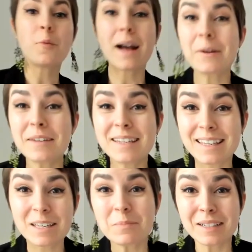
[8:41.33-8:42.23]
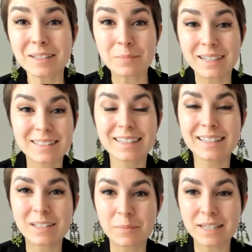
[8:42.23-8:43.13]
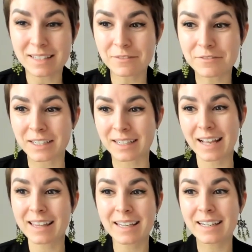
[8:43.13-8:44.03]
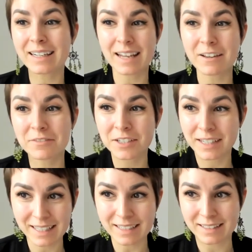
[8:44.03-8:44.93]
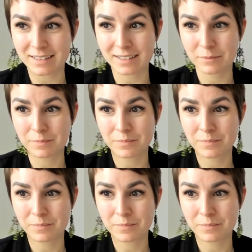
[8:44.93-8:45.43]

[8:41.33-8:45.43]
Why we keep expecting it to be different and then it never is.